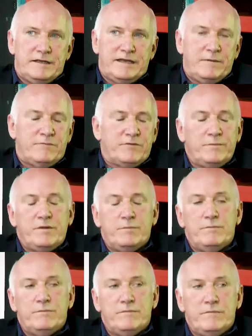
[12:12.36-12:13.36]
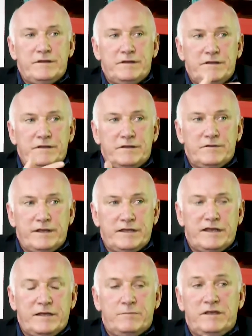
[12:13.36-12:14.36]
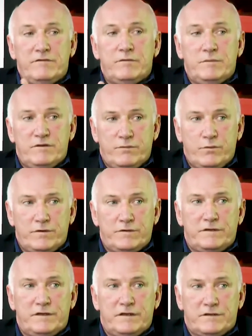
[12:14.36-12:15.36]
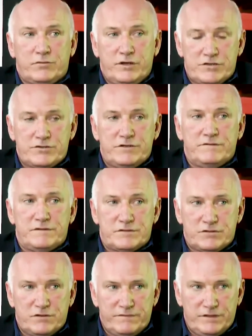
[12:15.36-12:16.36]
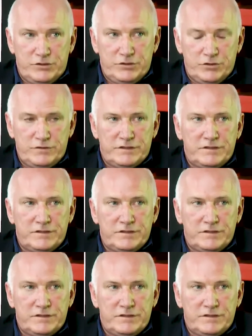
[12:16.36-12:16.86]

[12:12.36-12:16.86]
came from they came even before the creation of the Soviet Union.